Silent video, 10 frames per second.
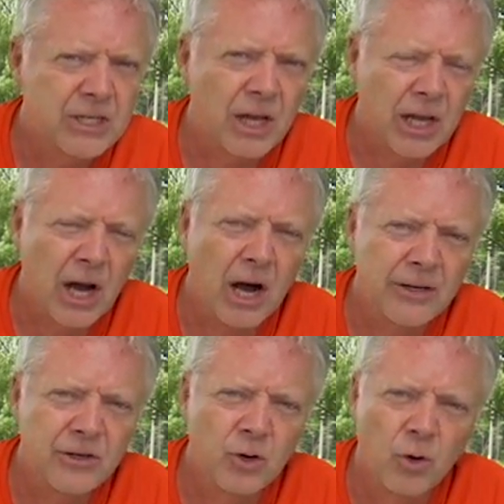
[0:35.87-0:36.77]
It's the
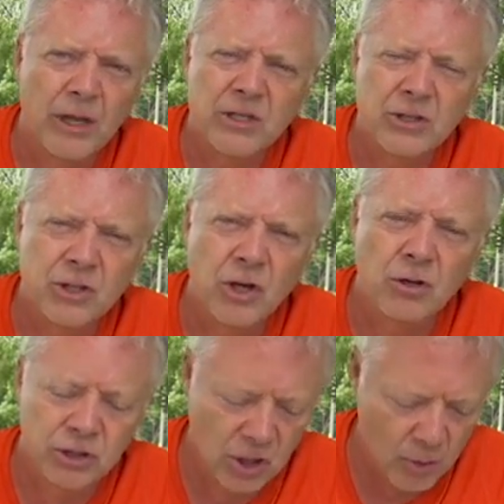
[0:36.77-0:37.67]
contour that's
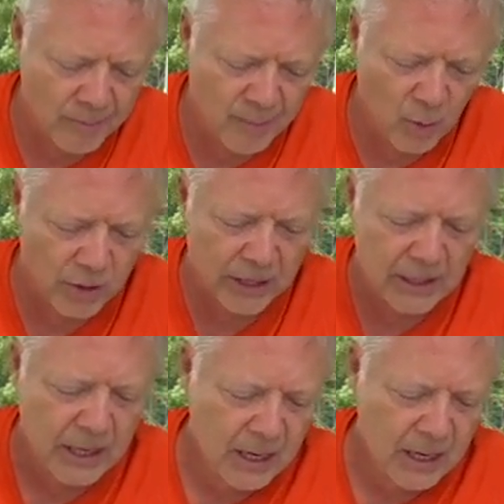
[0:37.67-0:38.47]
so, so important.